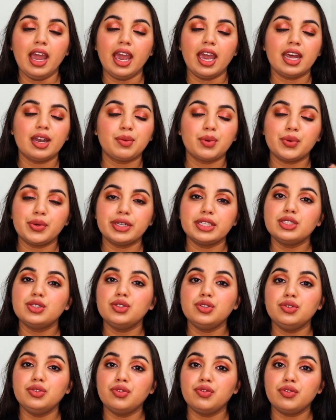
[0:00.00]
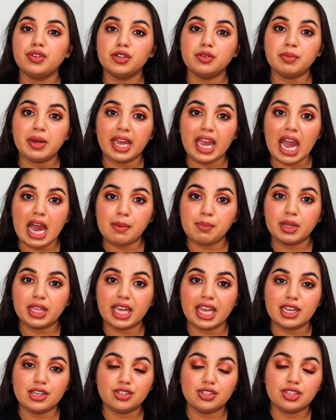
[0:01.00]
and I'm going to film my
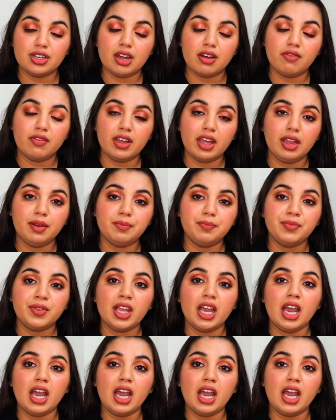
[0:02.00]
application of it.